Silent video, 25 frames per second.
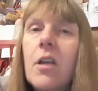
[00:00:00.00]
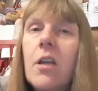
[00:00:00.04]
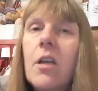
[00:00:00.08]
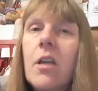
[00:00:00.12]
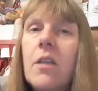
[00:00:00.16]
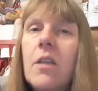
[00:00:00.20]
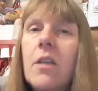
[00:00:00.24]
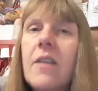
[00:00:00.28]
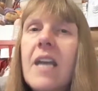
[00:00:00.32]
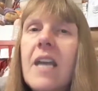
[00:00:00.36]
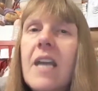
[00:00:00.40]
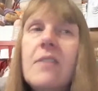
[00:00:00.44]

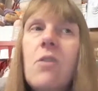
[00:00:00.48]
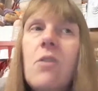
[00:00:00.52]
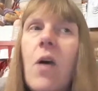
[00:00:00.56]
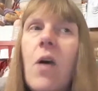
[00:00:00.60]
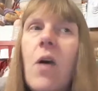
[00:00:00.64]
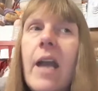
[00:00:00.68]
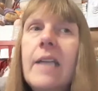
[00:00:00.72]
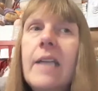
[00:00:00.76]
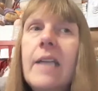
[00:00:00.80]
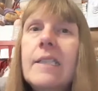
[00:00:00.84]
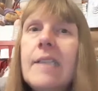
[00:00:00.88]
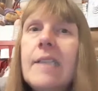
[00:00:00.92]
They're
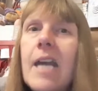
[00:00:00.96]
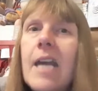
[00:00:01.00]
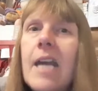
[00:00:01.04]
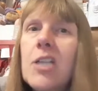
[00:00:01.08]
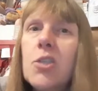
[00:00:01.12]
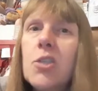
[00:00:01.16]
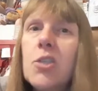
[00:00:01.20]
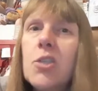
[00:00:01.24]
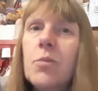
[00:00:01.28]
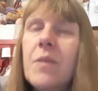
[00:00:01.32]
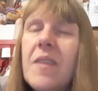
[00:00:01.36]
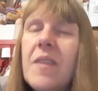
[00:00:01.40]
not
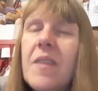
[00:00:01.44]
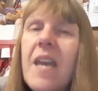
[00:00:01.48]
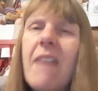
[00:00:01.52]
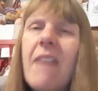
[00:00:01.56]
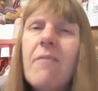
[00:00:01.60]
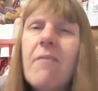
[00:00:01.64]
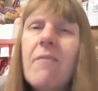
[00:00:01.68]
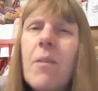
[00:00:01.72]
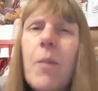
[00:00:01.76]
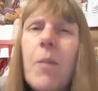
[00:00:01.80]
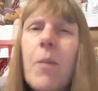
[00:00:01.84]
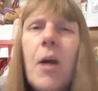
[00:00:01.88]
asexual, but
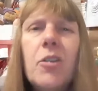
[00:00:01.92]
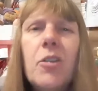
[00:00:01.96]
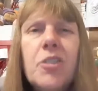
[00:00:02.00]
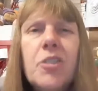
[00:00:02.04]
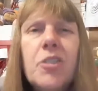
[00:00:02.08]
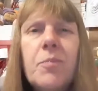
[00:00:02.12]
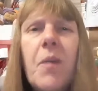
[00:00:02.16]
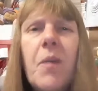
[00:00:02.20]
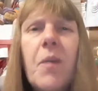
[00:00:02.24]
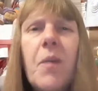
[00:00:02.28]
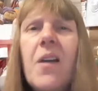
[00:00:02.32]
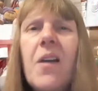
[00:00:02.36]
they're
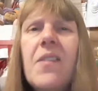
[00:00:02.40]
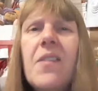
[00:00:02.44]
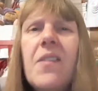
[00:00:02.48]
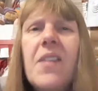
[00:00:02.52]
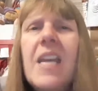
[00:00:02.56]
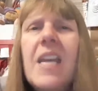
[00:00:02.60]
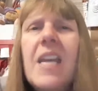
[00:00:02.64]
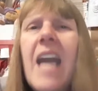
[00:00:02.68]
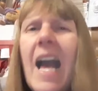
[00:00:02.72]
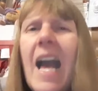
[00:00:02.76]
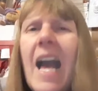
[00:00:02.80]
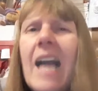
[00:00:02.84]
repulsed by
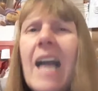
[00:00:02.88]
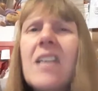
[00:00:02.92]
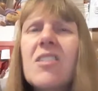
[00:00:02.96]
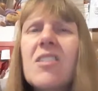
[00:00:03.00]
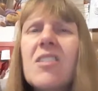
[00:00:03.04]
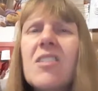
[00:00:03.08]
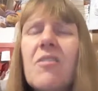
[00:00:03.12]
the act of